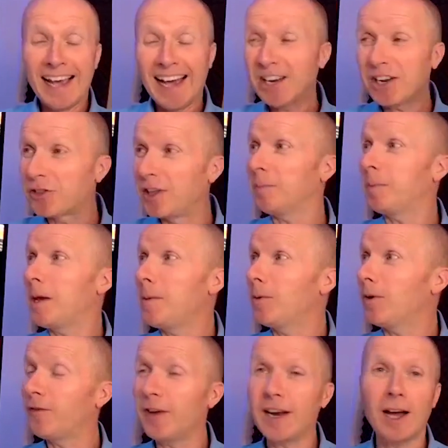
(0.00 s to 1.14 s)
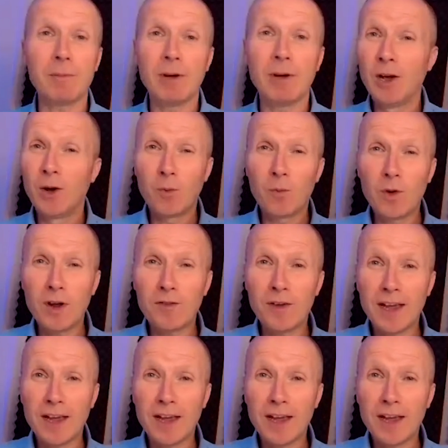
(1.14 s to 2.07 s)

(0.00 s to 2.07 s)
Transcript: And I think people are fed up with